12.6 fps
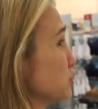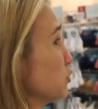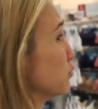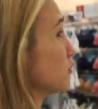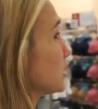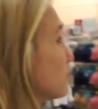too.
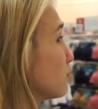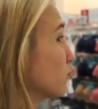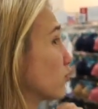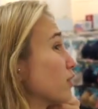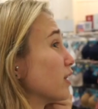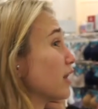It was even
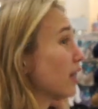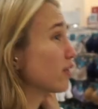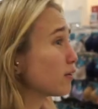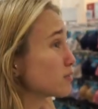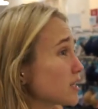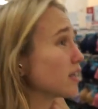more than that. I
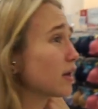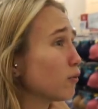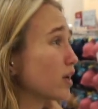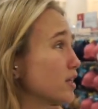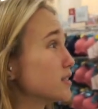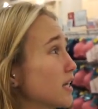think it was like they
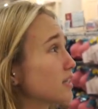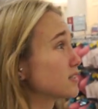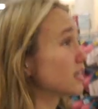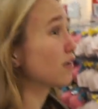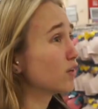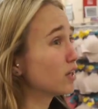wanted like
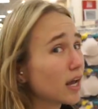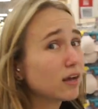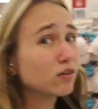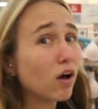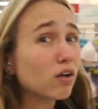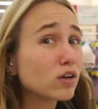
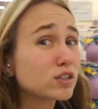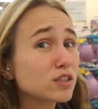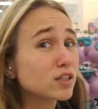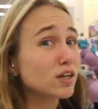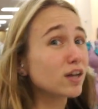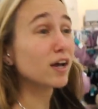$78. Oh
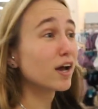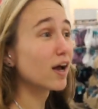my gosh.